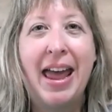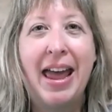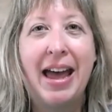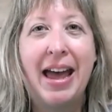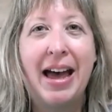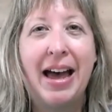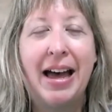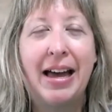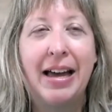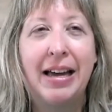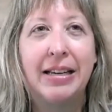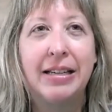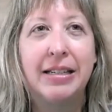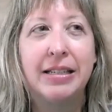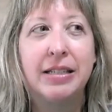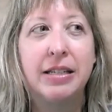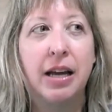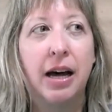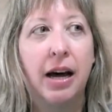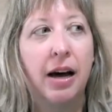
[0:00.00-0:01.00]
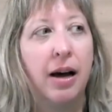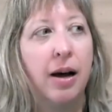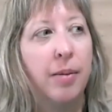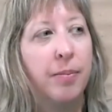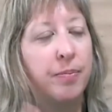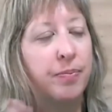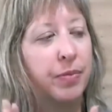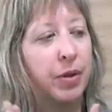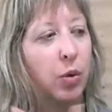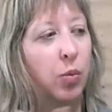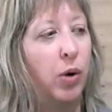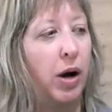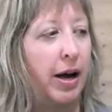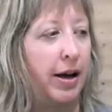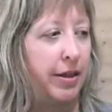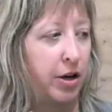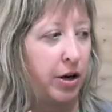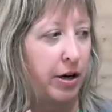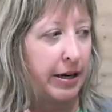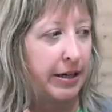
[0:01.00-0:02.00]
And
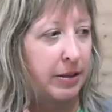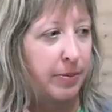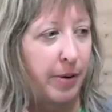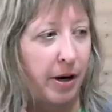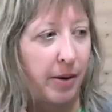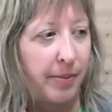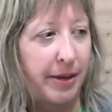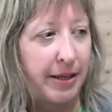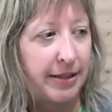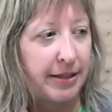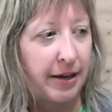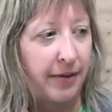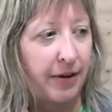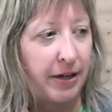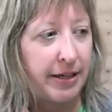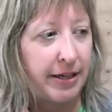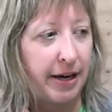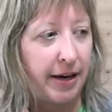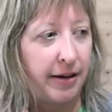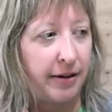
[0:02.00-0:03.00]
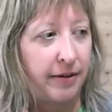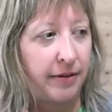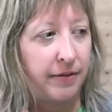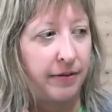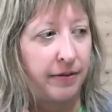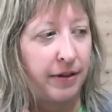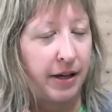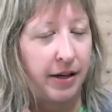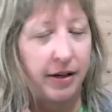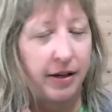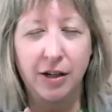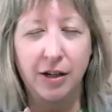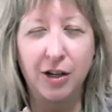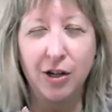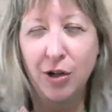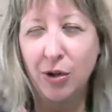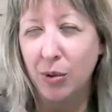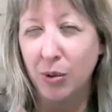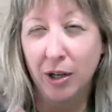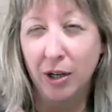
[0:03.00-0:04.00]
what other experiments have I done that
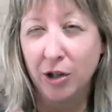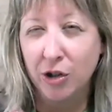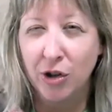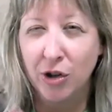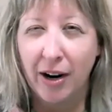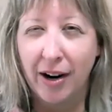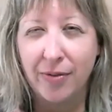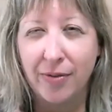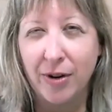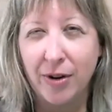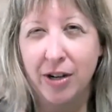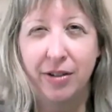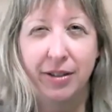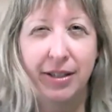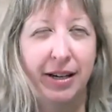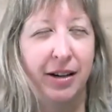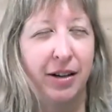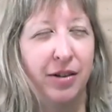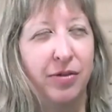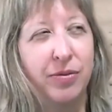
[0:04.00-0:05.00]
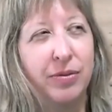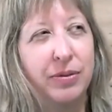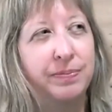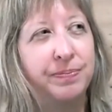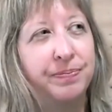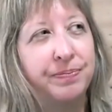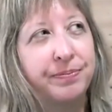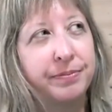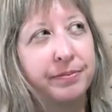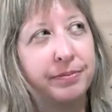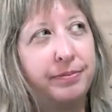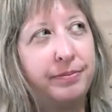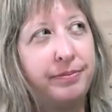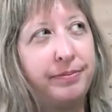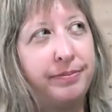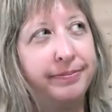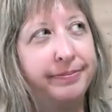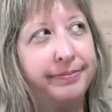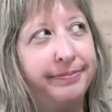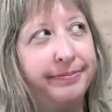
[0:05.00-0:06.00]
you could try for yourself?
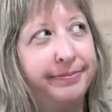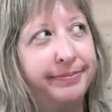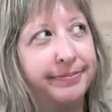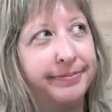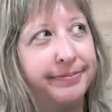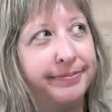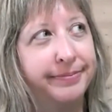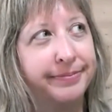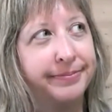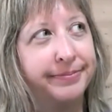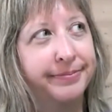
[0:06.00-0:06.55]
Hmm.